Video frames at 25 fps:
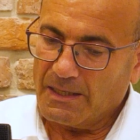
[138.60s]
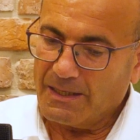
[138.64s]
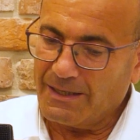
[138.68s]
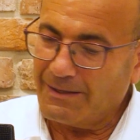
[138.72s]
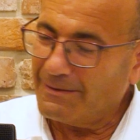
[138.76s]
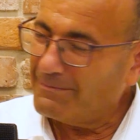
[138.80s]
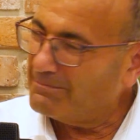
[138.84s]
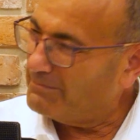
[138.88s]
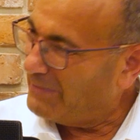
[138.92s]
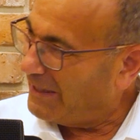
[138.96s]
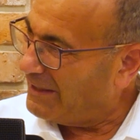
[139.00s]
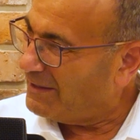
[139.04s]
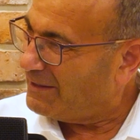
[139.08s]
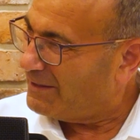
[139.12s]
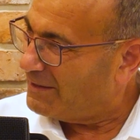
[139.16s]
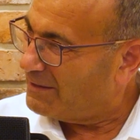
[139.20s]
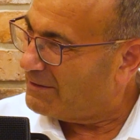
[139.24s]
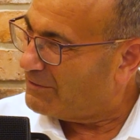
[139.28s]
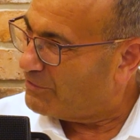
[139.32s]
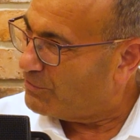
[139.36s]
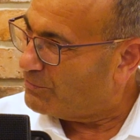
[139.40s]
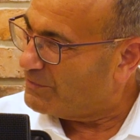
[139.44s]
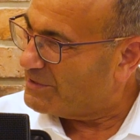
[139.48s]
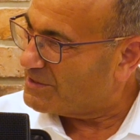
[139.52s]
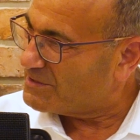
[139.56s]
mainly
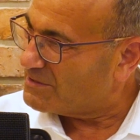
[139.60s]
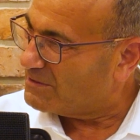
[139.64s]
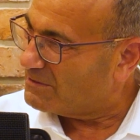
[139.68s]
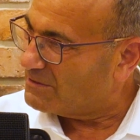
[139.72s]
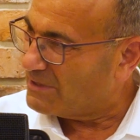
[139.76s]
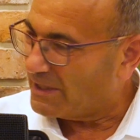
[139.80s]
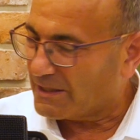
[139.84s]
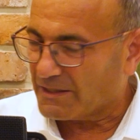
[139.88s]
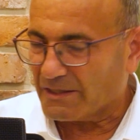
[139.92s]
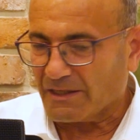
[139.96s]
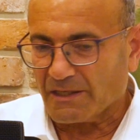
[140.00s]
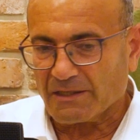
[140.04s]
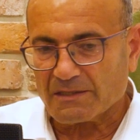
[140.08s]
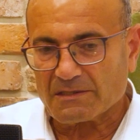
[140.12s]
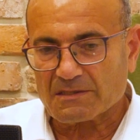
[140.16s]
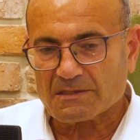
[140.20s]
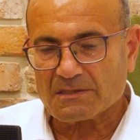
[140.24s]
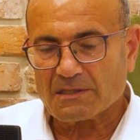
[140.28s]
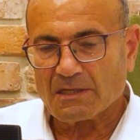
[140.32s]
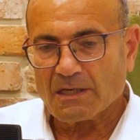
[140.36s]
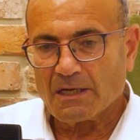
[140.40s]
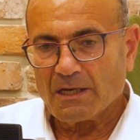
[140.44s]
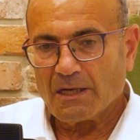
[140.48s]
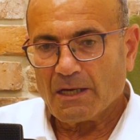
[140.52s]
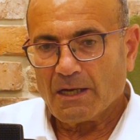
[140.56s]
in the recent
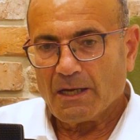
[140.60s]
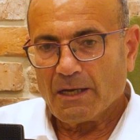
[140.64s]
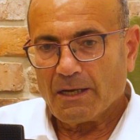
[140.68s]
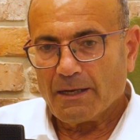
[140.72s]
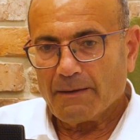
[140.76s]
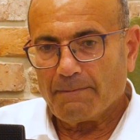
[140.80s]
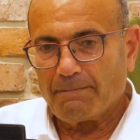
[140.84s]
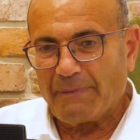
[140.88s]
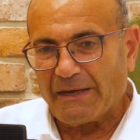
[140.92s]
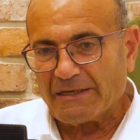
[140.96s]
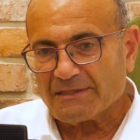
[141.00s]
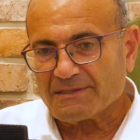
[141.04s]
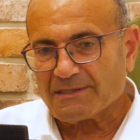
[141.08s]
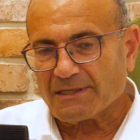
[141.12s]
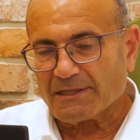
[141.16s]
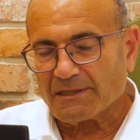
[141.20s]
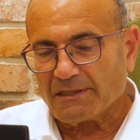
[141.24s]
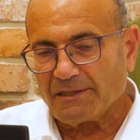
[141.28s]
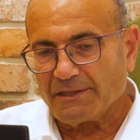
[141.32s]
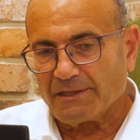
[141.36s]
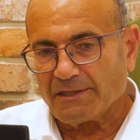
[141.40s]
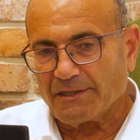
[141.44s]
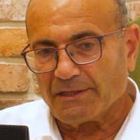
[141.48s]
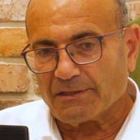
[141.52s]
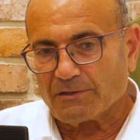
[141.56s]
decades.
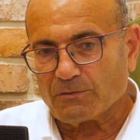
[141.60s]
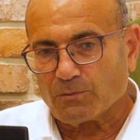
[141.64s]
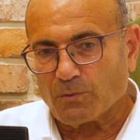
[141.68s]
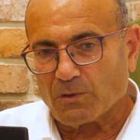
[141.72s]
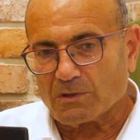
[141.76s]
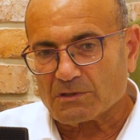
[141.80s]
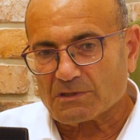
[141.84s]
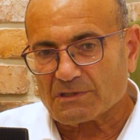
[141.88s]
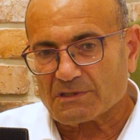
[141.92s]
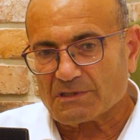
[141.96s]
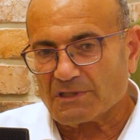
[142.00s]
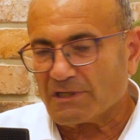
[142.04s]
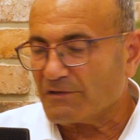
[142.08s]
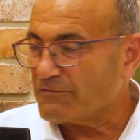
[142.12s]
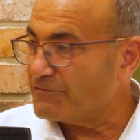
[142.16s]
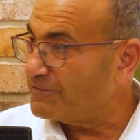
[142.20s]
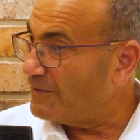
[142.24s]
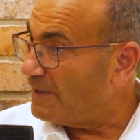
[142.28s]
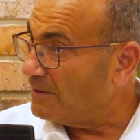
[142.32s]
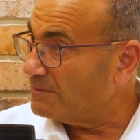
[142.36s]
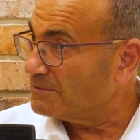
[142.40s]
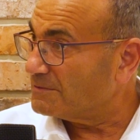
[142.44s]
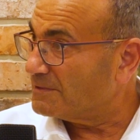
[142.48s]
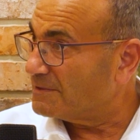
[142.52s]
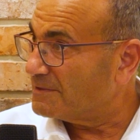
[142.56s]
Basically, it was
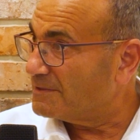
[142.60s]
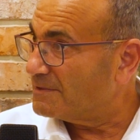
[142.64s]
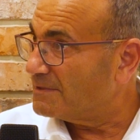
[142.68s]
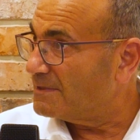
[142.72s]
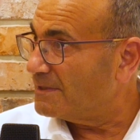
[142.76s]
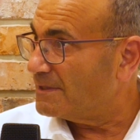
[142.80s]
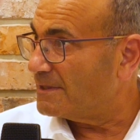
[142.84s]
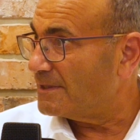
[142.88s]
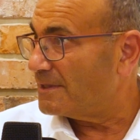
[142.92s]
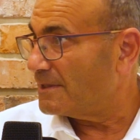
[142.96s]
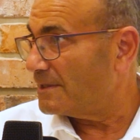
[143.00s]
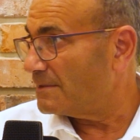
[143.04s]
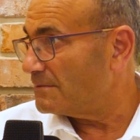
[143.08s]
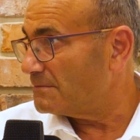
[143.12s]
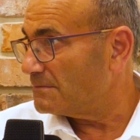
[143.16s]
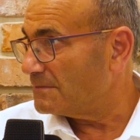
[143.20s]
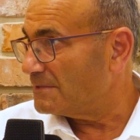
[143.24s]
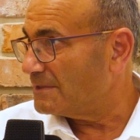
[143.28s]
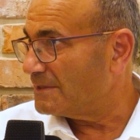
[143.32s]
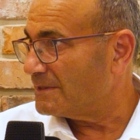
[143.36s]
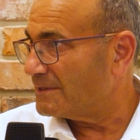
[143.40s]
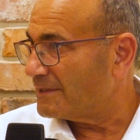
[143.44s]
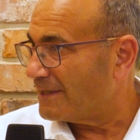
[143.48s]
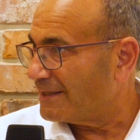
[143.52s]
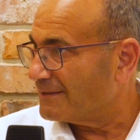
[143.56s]
founded
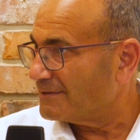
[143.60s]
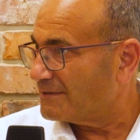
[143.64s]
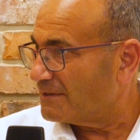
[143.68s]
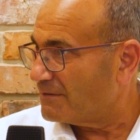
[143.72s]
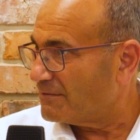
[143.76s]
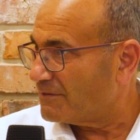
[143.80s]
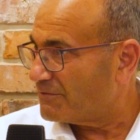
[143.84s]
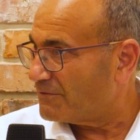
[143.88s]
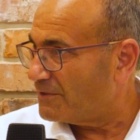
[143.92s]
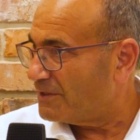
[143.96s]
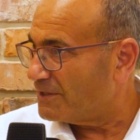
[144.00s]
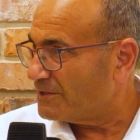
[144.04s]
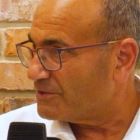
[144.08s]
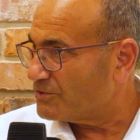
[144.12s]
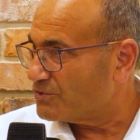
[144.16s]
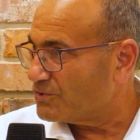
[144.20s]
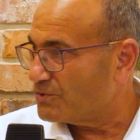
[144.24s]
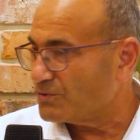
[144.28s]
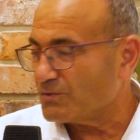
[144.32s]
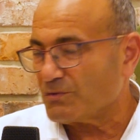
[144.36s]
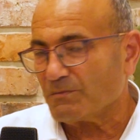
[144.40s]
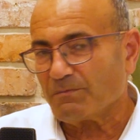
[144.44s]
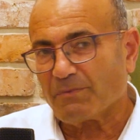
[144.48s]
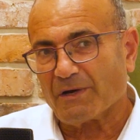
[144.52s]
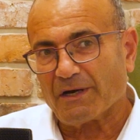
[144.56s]
in
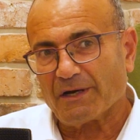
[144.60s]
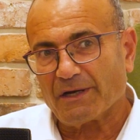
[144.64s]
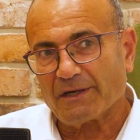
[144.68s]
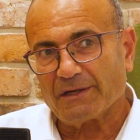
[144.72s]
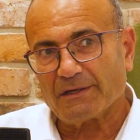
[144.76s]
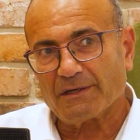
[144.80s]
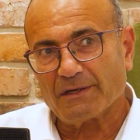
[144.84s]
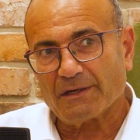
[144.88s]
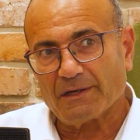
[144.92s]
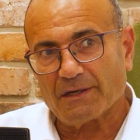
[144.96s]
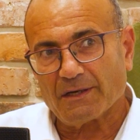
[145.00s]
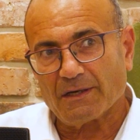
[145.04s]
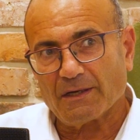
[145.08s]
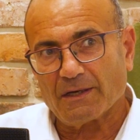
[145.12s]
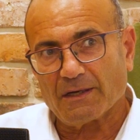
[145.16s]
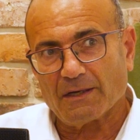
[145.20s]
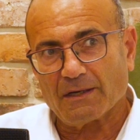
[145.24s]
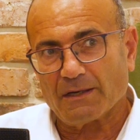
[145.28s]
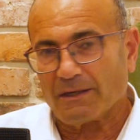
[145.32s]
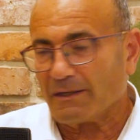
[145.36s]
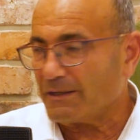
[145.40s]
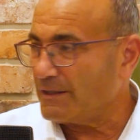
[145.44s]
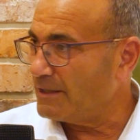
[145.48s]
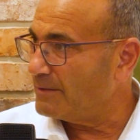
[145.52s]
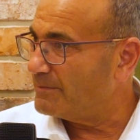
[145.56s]
1932 by
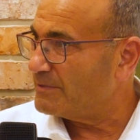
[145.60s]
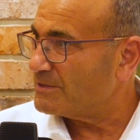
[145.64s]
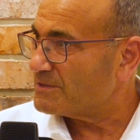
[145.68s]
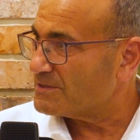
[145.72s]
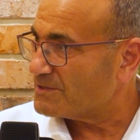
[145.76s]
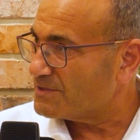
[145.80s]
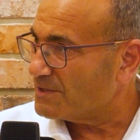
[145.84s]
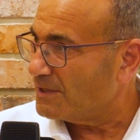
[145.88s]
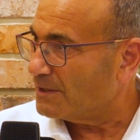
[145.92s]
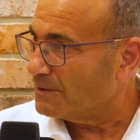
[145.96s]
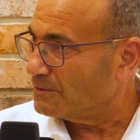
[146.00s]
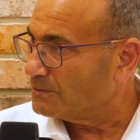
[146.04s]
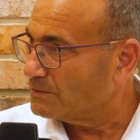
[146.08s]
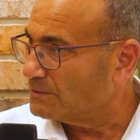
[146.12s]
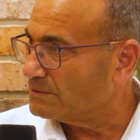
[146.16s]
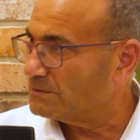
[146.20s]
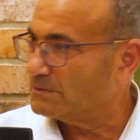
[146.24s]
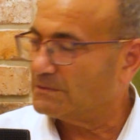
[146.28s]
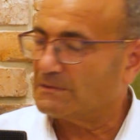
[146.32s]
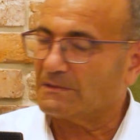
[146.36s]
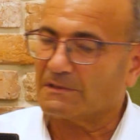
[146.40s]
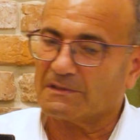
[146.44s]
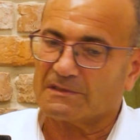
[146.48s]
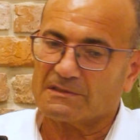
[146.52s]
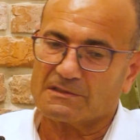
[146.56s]
Ibn
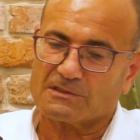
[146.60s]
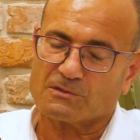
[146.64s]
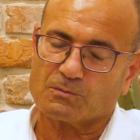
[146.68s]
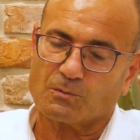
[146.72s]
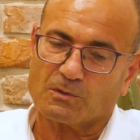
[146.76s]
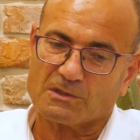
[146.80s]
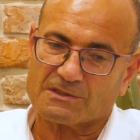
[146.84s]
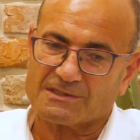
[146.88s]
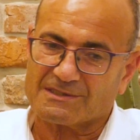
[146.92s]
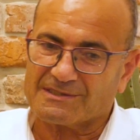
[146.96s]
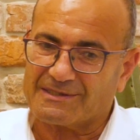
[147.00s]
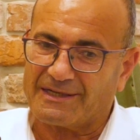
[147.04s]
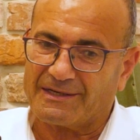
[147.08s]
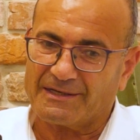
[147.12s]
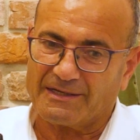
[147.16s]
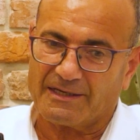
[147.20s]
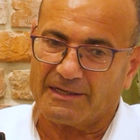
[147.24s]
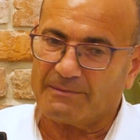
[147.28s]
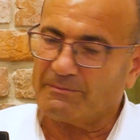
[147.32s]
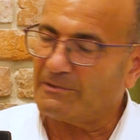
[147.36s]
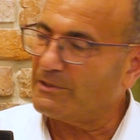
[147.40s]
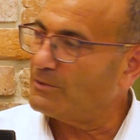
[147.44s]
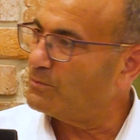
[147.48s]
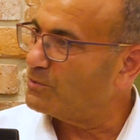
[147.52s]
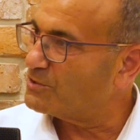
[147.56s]
Saud. This was the
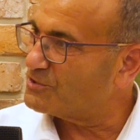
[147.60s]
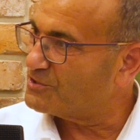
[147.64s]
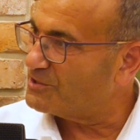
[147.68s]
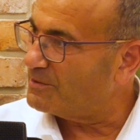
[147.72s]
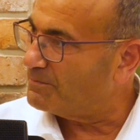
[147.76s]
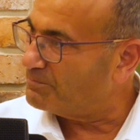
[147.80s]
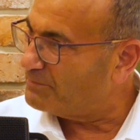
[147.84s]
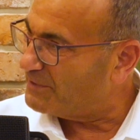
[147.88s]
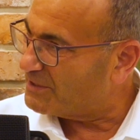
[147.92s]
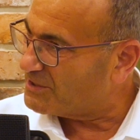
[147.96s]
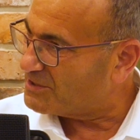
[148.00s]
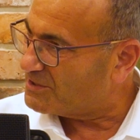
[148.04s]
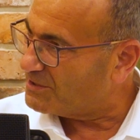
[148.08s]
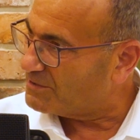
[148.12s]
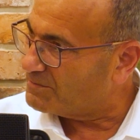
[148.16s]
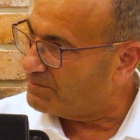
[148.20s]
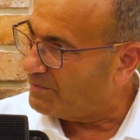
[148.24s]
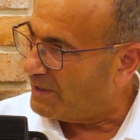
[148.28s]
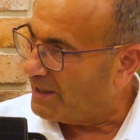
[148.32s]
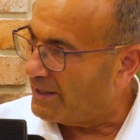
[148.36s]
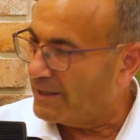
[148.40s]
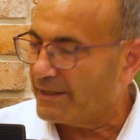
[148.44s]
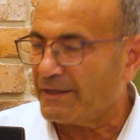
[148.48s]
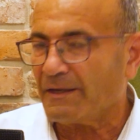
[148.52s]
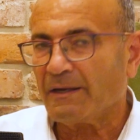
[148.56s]
name he was depicted
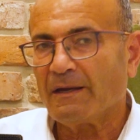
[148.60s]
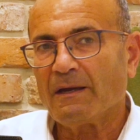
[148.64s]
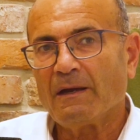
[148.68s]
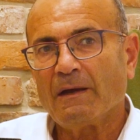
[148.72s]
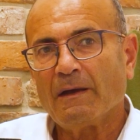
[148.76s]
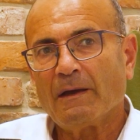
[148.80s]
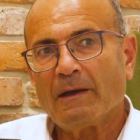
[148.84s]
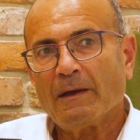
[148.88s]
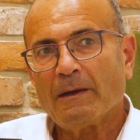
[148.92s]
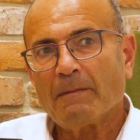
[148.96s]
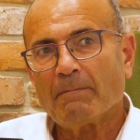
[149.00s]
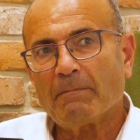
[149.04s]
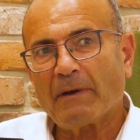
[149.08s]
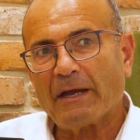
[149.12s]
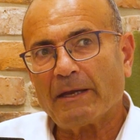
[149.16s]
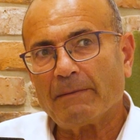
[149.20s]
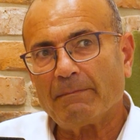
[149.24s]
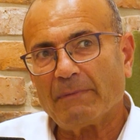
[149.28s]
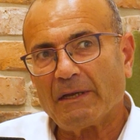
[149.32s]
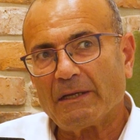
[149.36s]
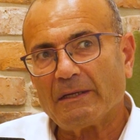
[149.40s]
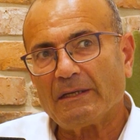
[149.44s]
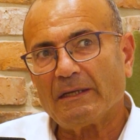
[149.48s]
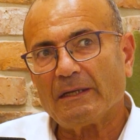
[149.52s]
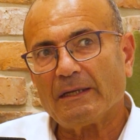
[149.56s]
by
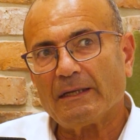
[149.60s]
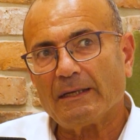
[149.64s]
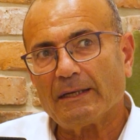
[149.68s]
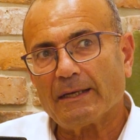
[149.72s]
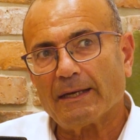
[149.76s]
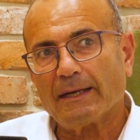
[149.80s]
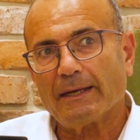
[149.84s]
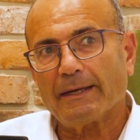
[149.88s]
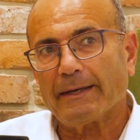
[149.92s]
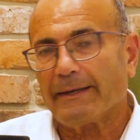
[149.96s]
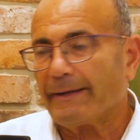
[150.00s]
many